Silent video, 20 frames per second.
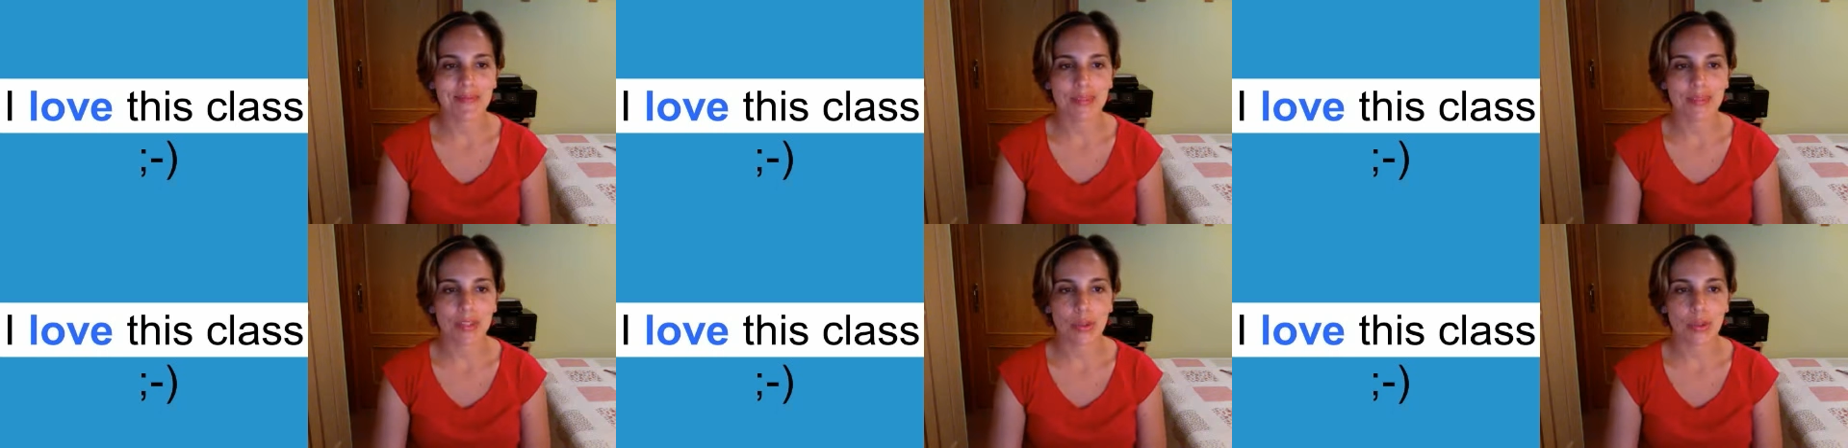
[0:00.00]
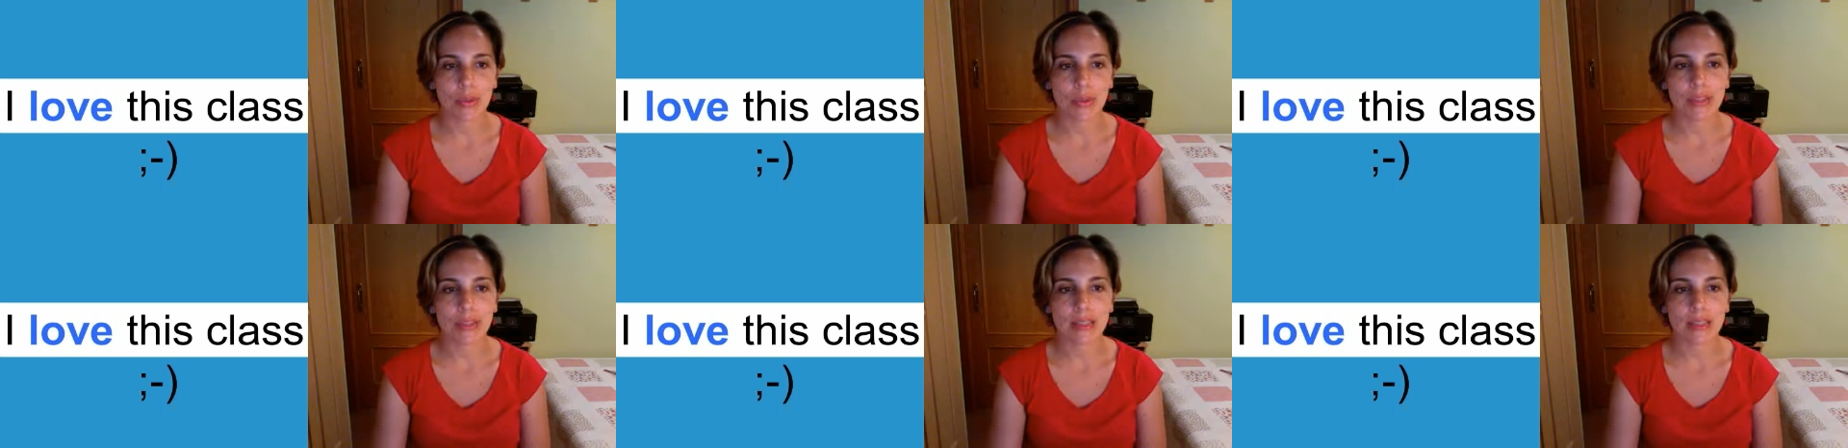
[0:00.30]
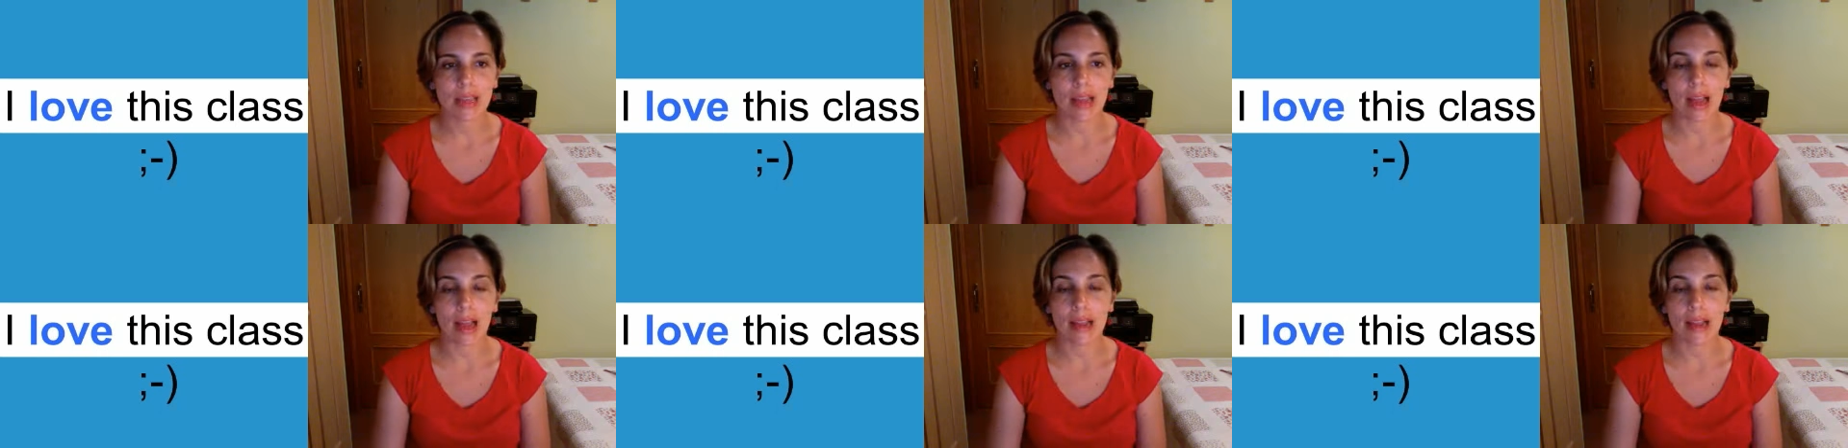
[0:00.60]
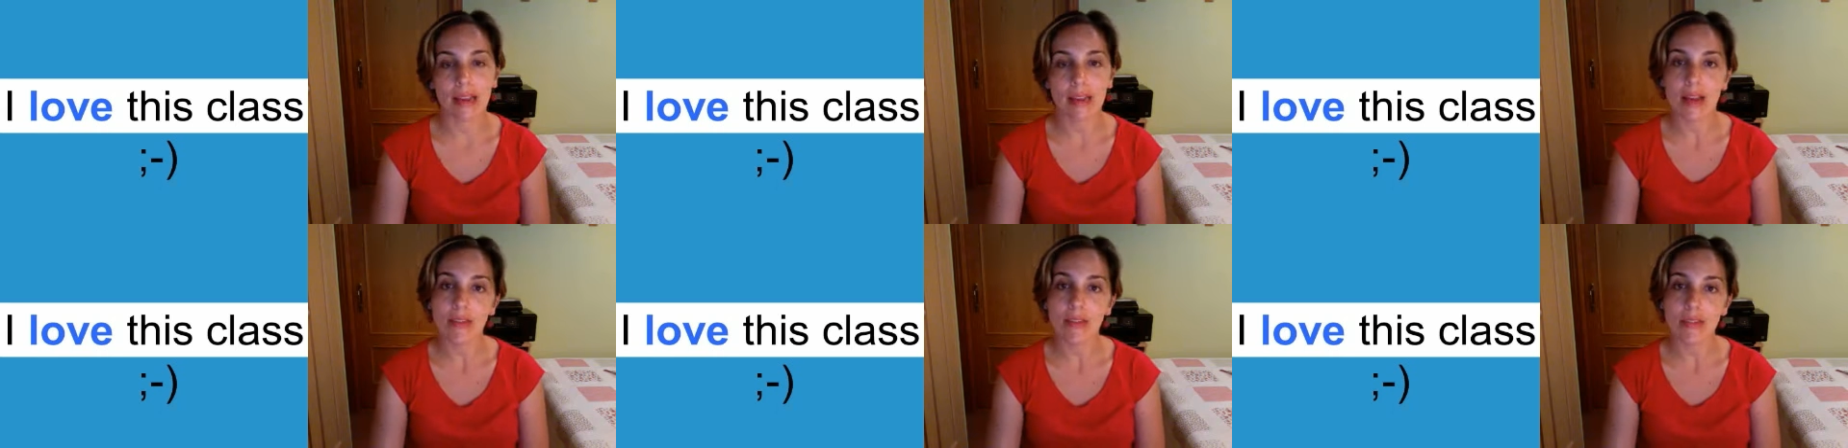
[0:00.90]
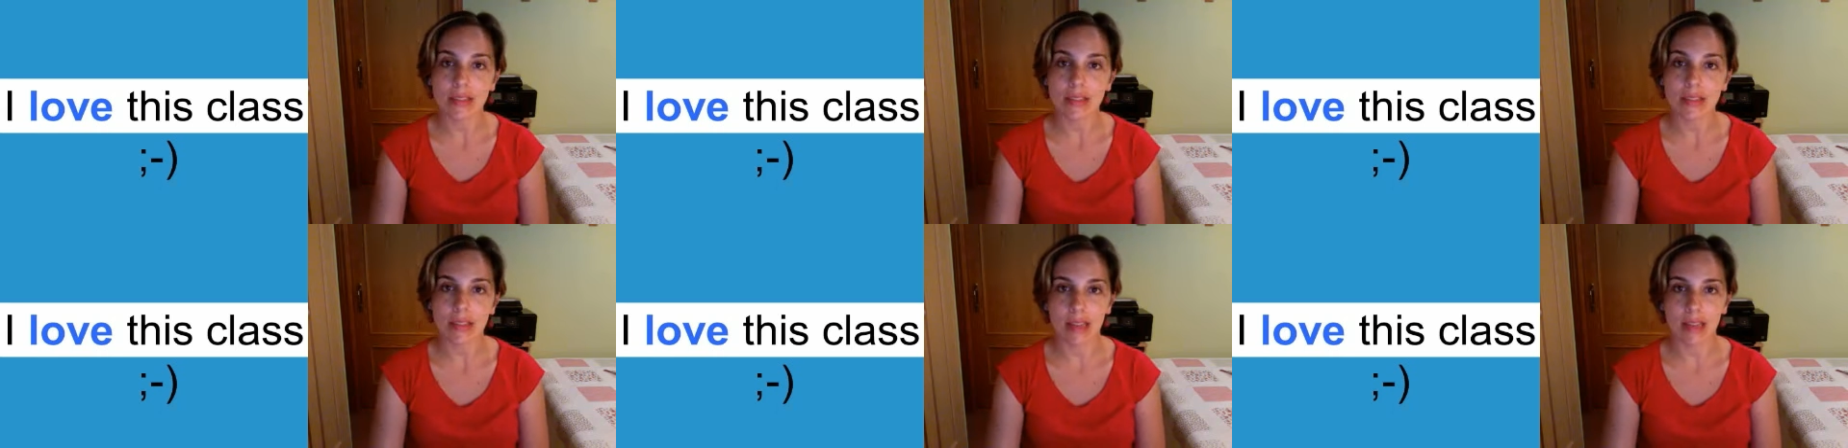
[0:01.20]
So we say, I love
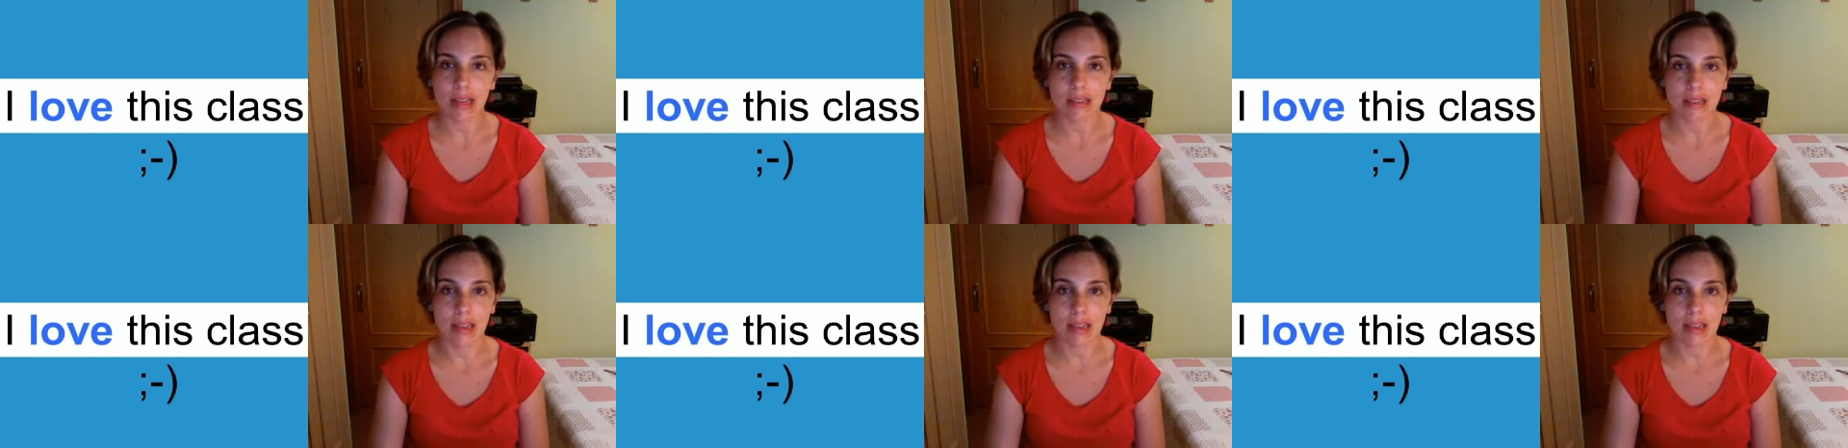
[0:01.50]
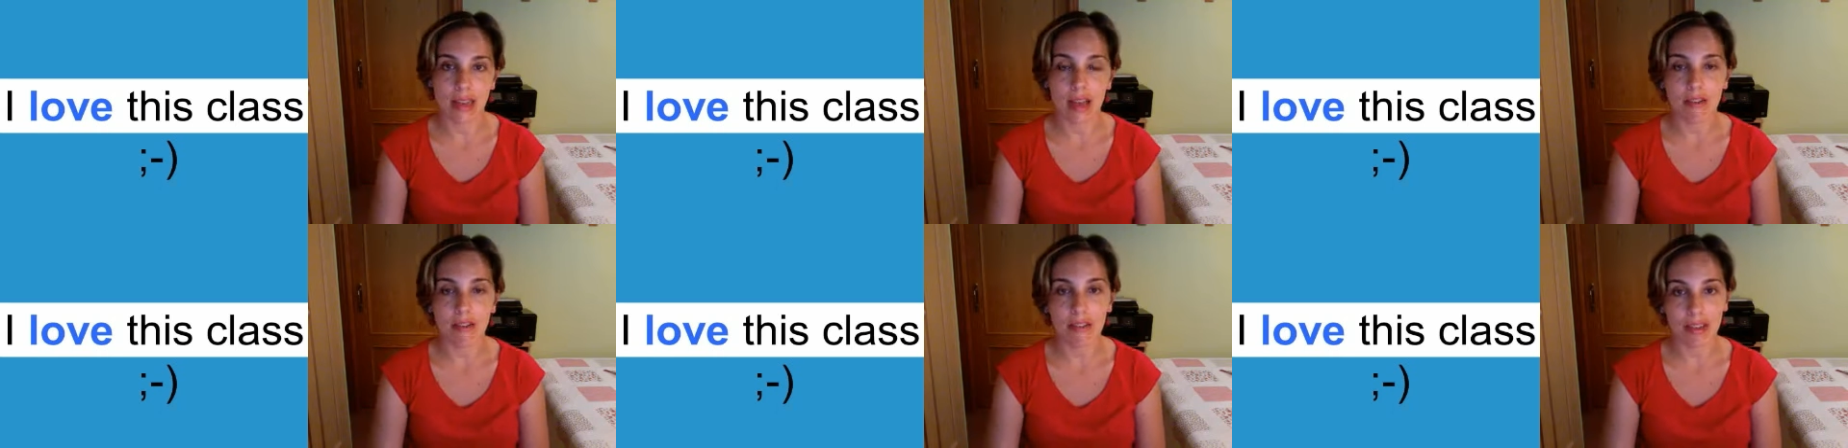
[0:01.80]
this class, love